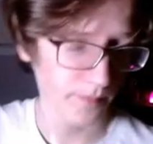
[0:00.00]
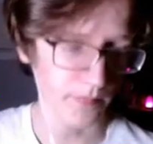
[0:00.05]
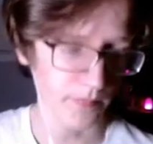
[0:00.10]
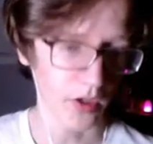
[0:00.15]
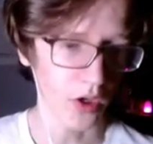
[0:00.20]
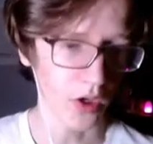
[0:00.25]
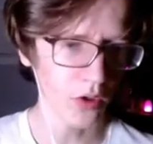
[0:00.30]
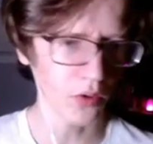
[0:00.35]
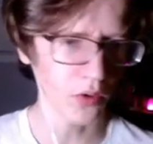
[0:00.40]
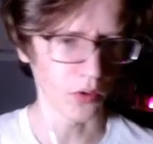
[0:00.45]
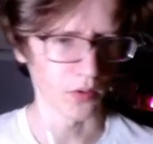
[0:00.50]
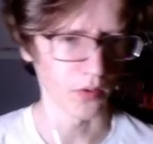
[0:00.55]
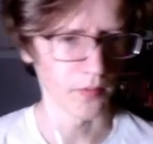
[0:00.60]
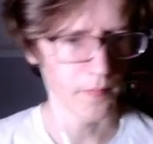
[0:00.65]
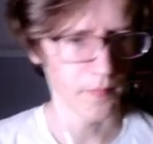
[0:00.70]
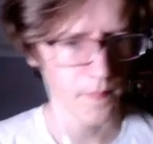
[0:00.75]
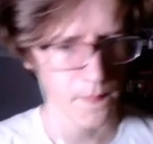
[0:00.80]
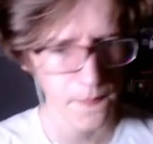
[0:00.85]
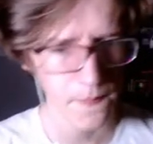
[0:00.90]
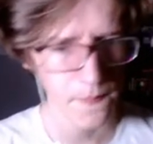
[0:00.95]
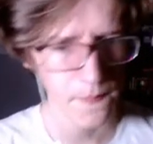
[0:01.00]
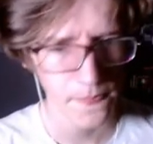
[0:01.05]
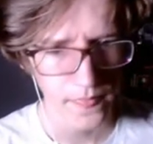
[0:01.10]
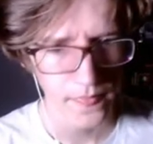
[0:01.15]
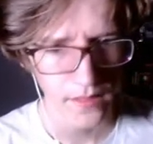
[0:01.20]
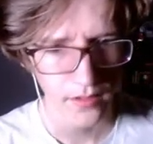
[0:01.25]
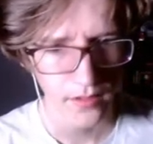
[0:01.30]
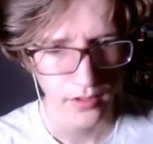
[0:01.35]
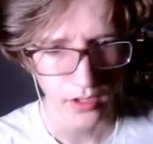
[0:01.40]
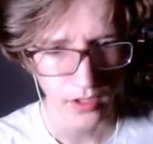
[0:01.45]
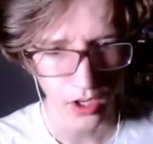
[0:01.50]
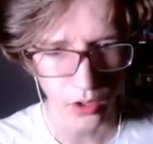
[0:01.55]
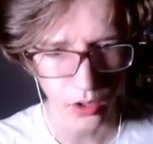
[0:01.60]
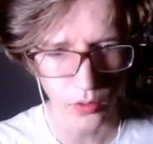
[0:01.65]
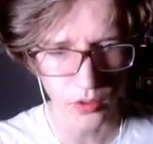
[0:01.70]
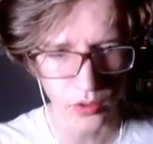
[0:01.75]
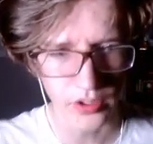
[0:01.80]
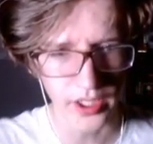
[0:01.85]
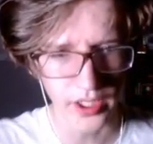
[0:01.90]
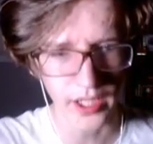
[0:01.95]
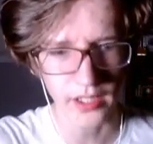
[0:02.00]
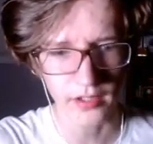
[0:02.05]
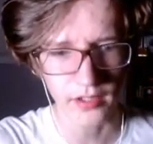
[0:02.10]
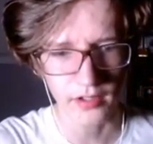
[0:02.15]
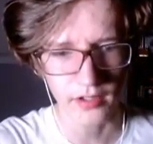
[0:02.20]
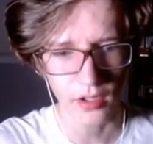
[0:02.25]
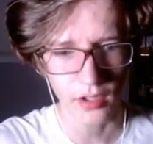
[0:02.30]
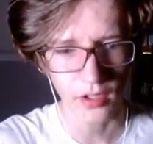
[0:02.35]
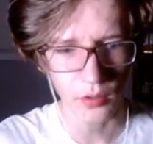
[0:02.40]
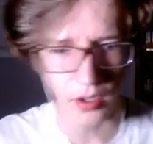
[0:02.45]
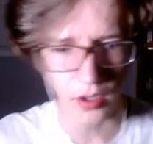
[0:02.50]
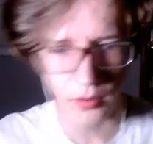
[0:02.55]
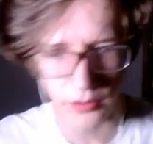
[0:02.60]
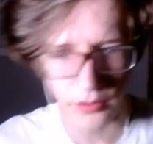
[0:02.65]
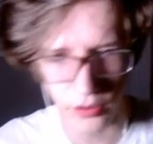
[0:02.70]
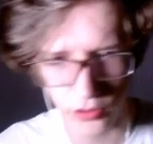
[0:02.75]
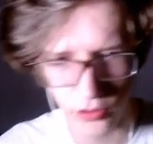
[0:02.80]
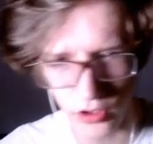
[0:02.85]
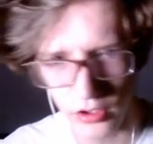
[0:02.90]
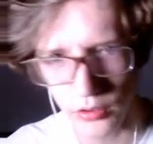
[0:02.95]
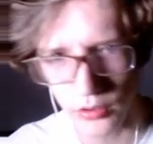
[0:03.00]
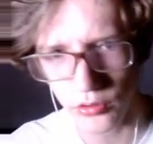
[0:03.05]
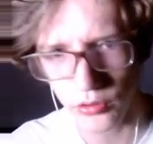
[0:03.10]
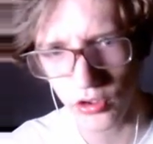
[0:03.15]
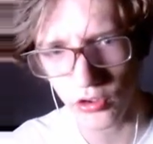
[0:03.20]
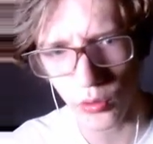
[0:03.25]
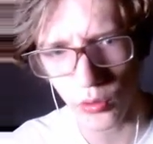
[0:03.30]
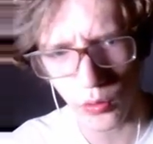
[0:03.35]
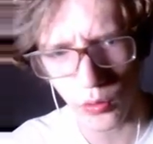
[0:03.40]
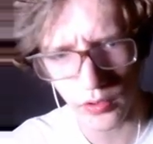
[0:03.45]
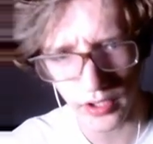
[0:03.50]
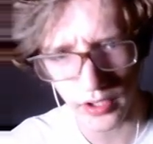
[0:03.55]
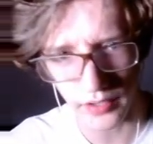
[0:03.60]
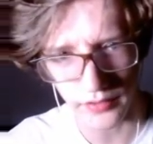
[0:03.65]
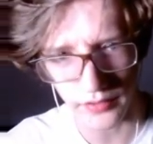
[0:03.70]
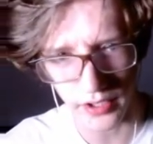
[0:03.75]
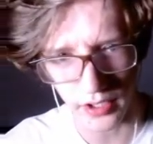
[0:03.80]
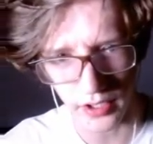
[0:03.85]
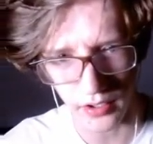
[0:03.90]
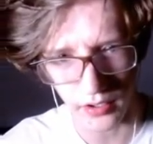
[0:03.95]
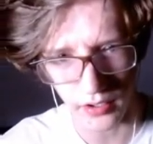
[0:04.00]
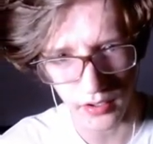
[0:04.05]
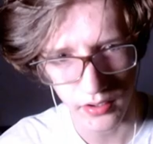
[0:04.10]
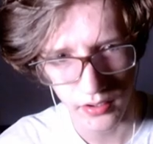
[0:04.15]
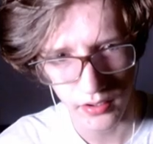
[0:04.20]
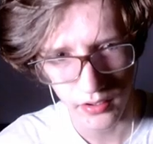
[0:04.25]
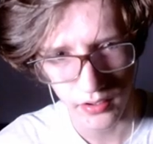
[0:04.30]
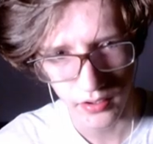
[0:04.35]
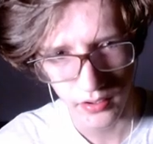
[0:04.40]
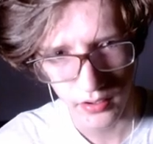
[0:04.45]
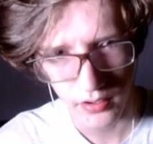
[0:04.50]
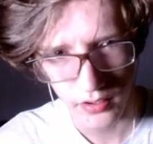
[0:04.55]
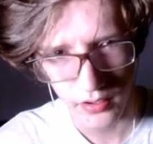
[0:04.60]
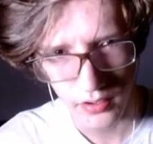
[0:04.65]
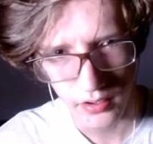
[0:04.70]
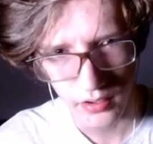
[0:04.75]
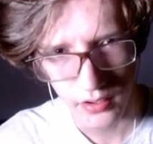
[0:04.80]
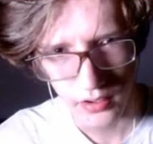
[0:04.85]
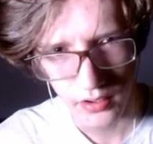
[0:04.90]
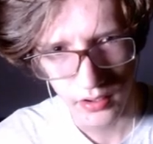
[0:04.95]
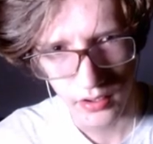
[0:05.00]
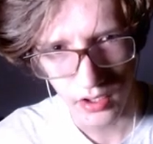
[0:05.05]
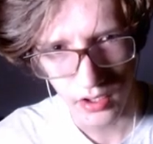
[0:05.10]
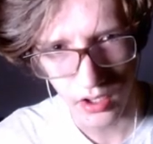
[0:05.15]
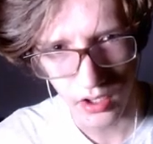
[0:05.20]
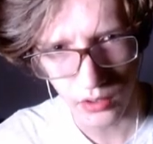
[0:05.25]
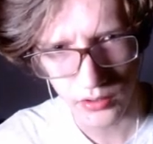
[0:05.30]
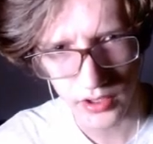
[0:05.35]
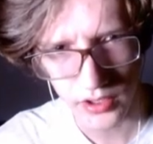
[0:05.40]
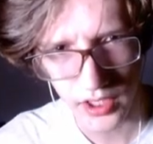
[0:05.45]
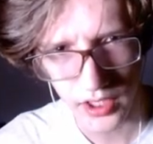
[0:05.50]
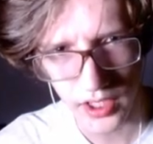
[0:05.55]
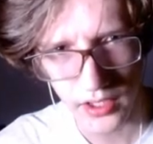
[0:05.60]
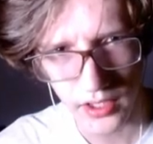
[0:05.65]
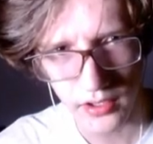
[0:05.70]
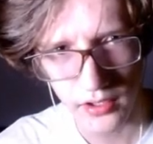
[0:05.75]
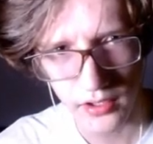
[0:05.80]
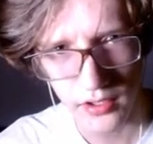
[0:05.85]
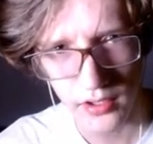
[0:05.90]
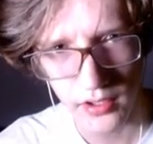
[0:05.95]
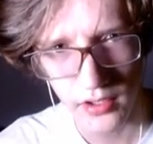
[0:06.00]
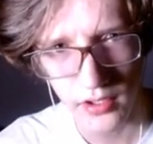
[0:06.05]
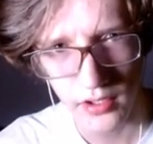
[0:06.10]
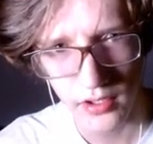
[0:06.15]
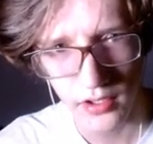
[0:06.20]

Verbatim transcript: Oh. Oh, okay. Oh, oh, there's a there's a door down there. Okay. Yeah.